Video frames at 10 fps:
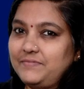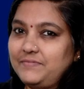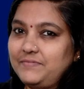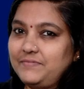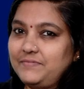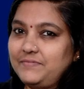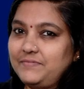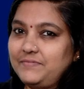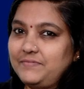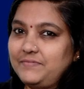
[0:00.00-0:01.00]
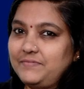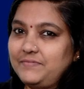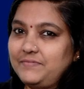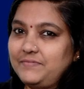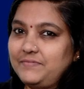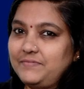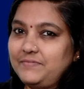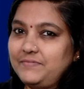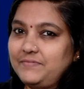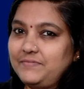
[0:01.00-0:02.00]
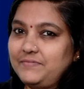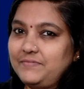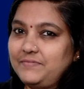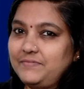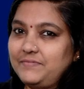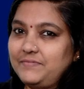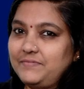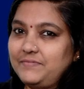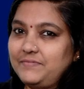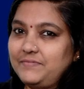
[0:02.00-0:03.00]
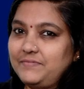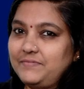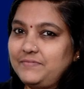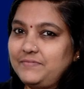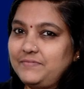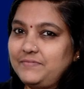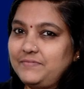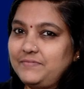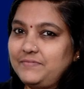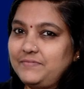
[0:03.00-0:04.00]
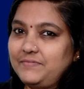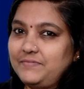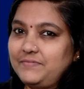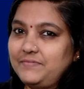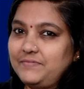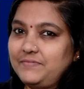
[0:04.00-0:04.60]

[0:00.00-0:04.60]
(no lip movement)